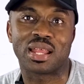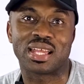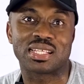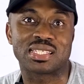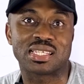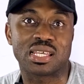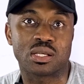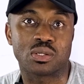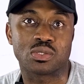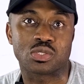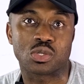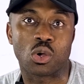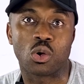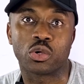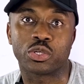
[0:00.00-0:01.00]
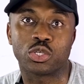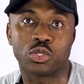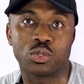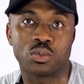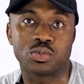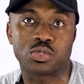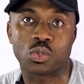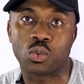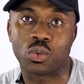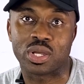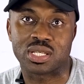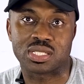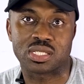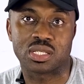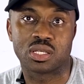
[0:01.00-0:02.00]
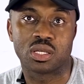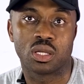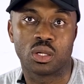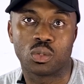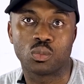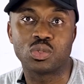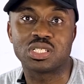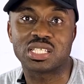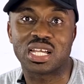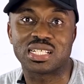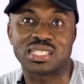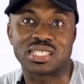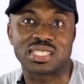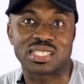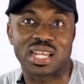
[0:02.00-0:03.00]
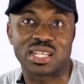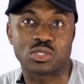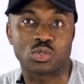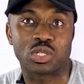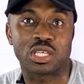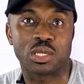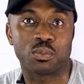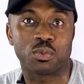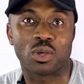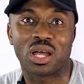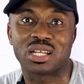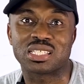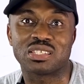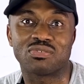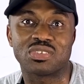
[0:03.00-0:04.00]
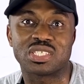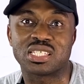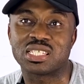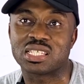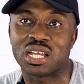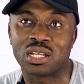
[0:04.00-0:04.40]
like Tails or Cubes OS, which are designed to keep your activities